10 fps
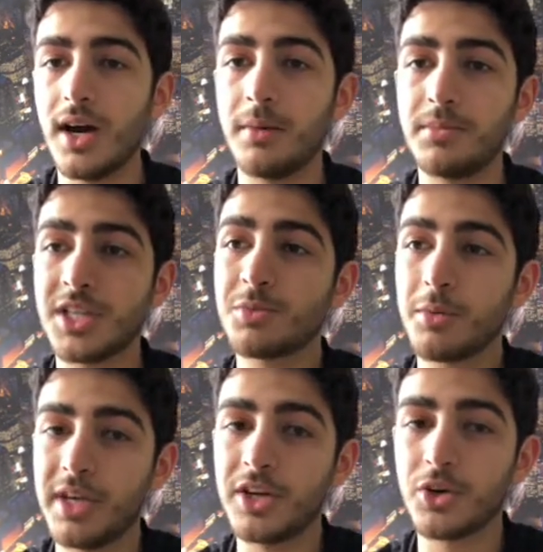that's
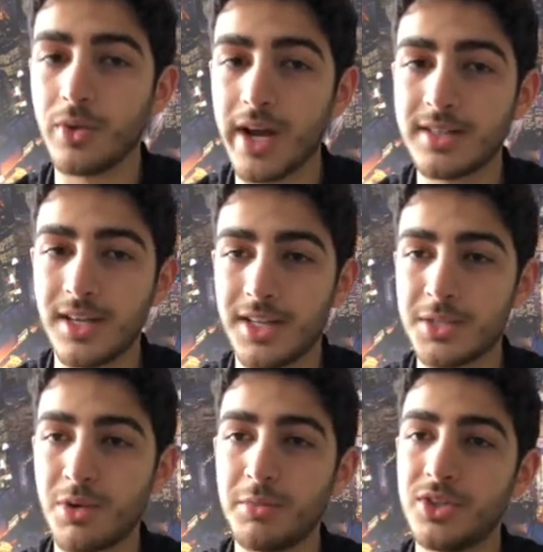probably incorrect, and that's
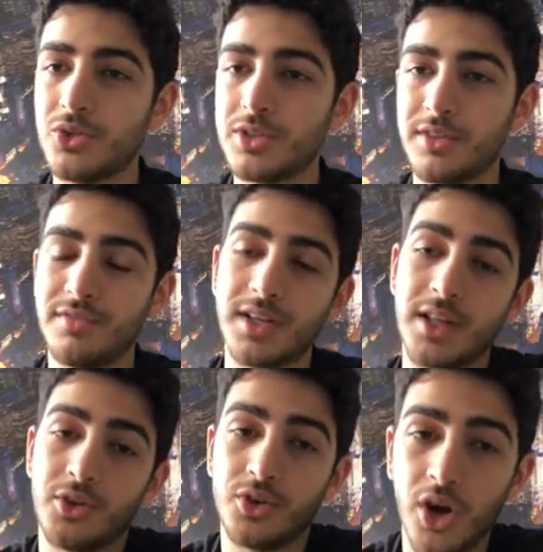probably due to the fact
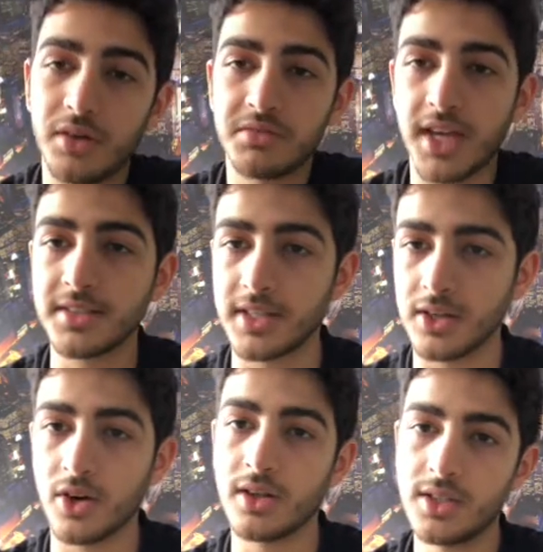that they're not testing,
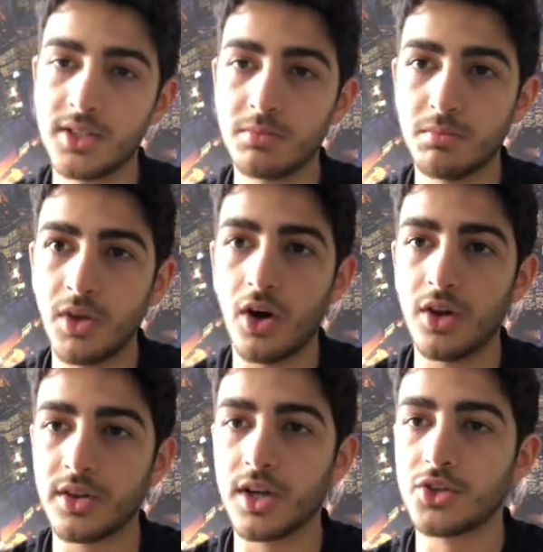or at least not all
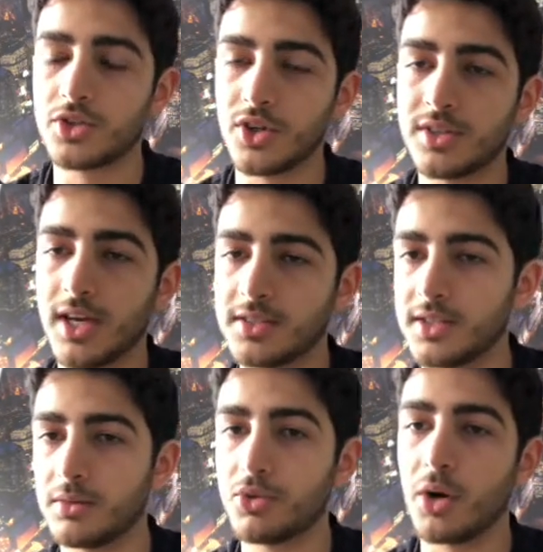the countries are
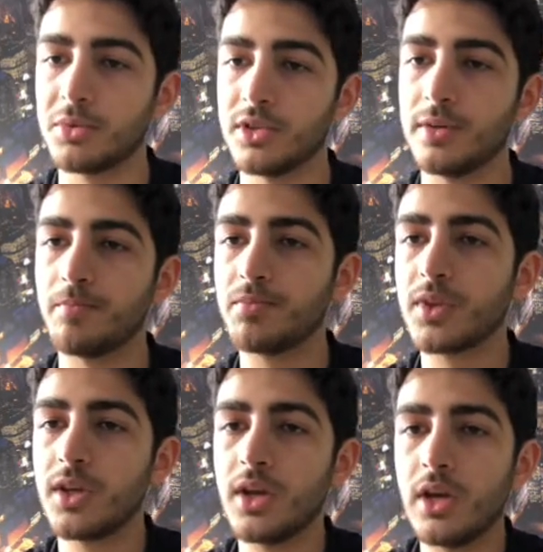testing properly.
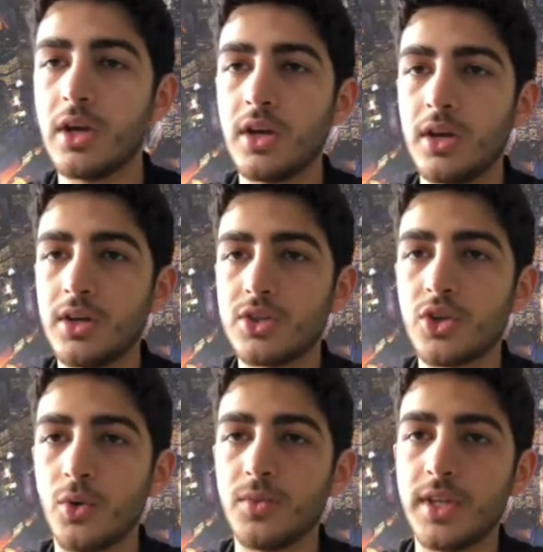So the